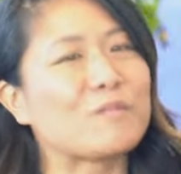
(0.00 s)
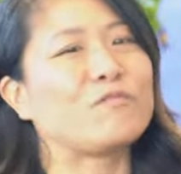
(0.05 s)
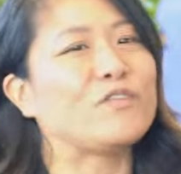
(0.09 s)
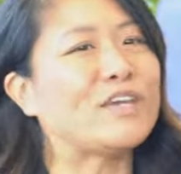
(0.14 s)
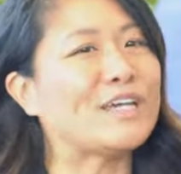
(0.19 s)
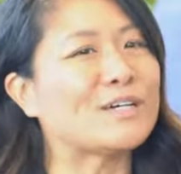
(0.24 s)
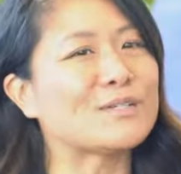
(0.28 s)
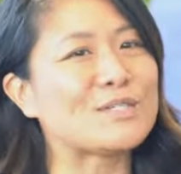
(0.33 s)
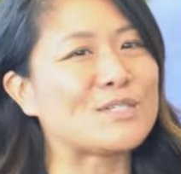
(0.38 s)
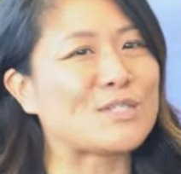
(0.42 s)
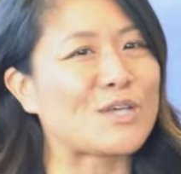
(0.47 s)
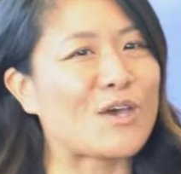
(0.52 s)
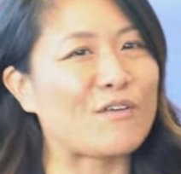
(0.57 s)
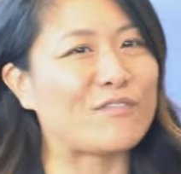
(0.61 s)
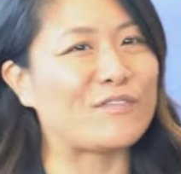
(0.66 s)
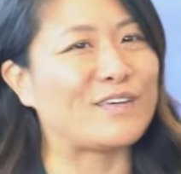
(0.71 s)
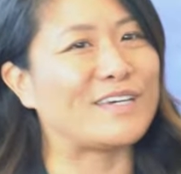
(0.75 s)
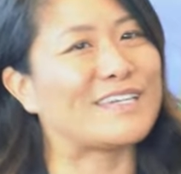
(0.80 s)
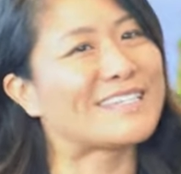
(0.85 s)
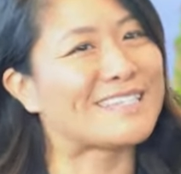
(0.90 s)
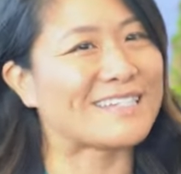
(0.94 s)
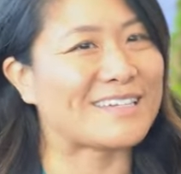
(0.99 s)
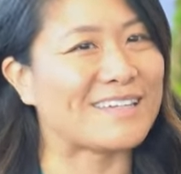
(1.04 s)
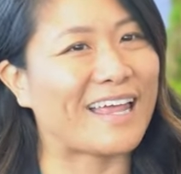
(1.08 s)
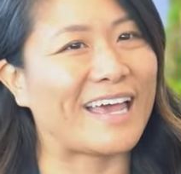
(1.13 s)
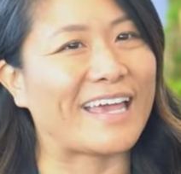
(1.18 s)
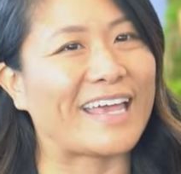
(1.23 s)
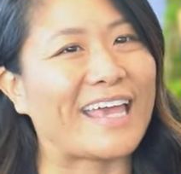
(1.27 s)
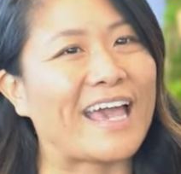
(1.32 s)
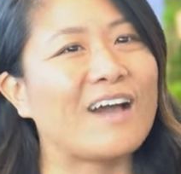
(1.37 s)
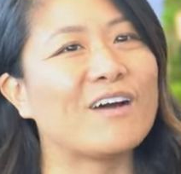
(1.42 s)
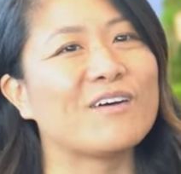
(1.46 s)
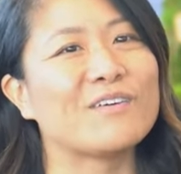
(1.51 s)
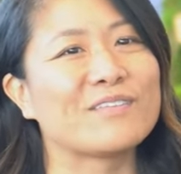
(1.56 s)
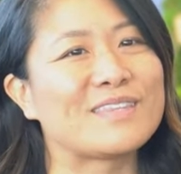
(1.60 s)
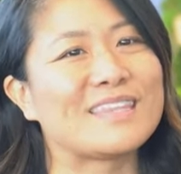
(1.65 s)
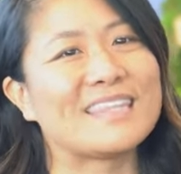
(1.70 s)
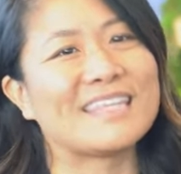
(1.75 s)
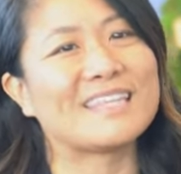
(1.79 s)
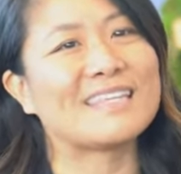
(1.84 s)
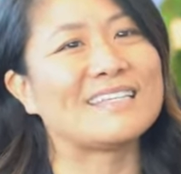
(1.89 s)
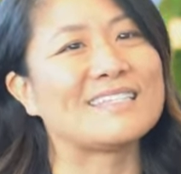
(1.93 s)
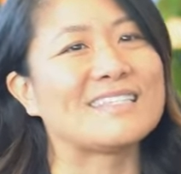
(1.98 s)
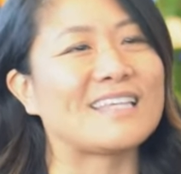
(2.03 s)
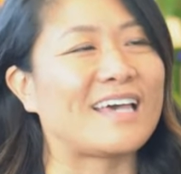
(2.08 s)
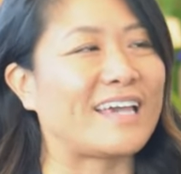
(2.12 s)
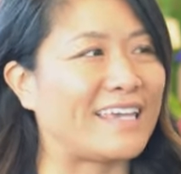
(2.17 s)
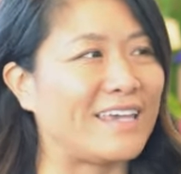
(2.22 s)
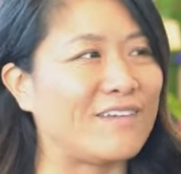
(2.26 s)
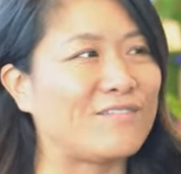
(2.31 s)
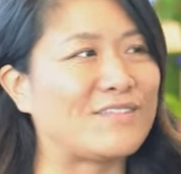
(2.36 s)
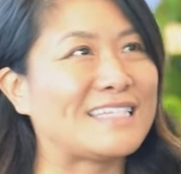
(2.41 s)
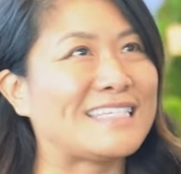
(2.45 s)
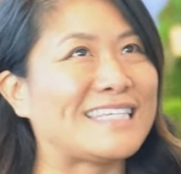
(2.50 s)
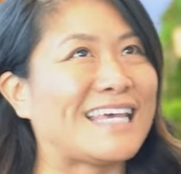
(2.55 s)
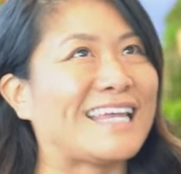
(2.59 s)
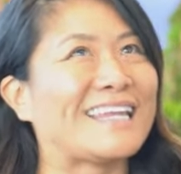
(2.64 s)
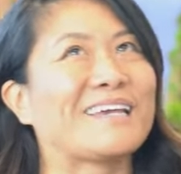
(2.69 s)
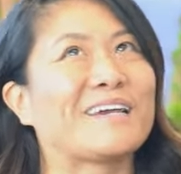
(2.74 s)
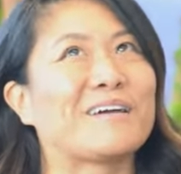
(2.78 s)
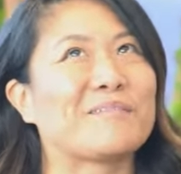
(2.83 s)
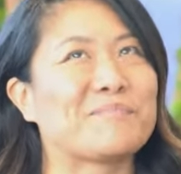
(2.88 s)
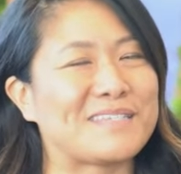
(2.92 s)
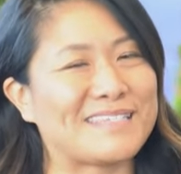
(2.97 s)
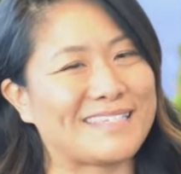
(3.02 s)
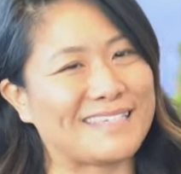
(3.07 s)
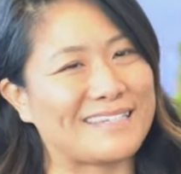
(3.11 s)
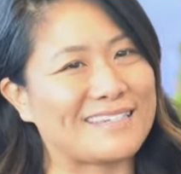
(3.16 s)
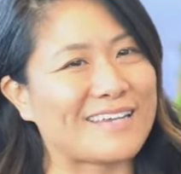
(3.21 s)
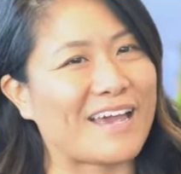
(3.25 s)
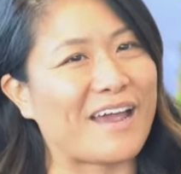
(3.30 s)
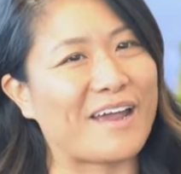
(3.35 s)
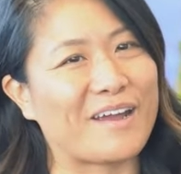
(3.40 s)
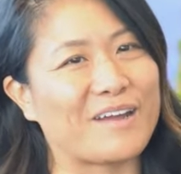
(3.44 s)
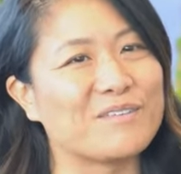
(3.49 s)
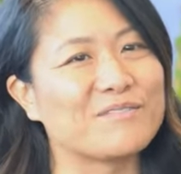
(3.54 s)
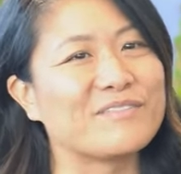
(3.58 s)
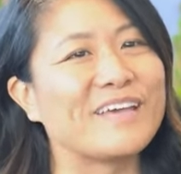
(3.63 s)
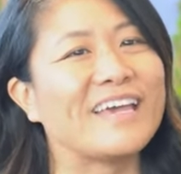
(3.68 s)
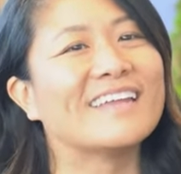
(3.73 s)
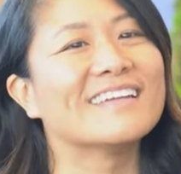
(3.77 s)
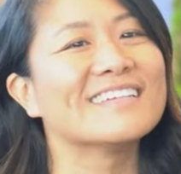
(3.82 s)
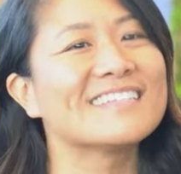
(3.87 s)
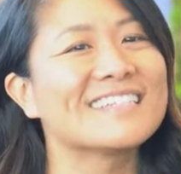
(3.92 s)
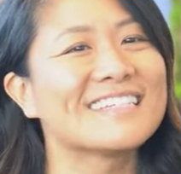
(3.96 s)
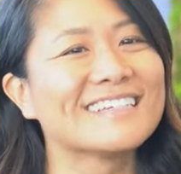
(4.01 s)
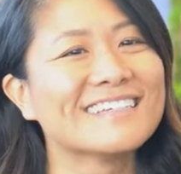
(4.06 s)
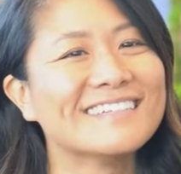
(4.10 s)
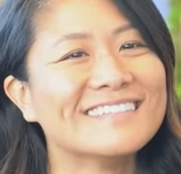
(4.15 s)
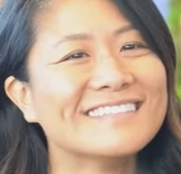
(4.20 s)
field service and like how things like even setting up this entire event.